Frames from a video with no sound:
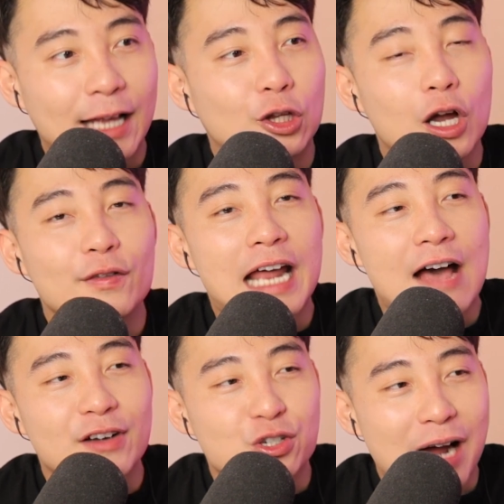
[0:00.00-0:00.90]
I don't even
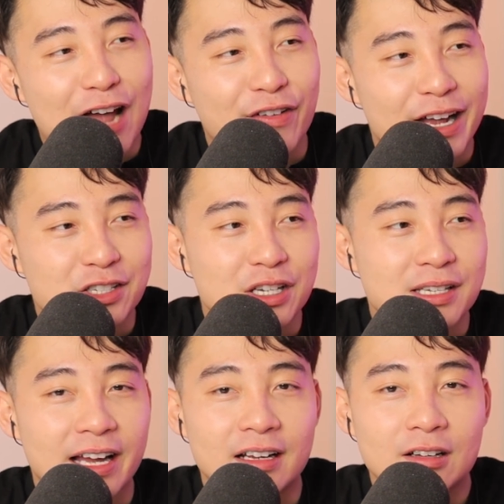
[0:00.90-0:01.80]
have a driveway, and
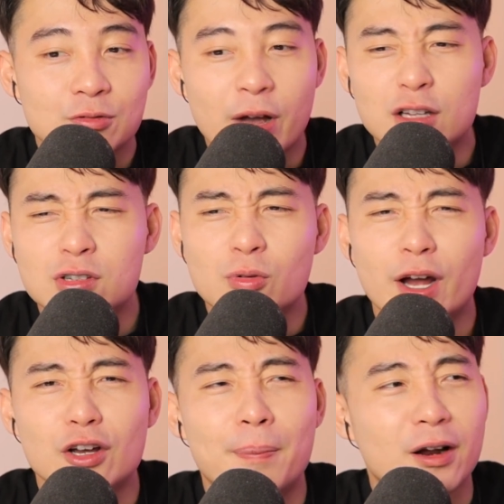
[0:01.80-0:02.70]
she's like, where
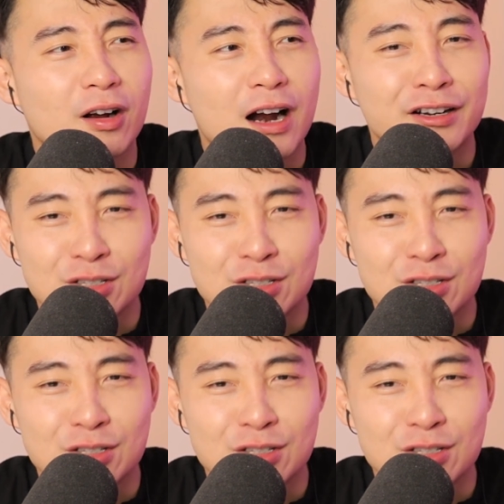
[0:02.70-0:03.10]
do you park your car?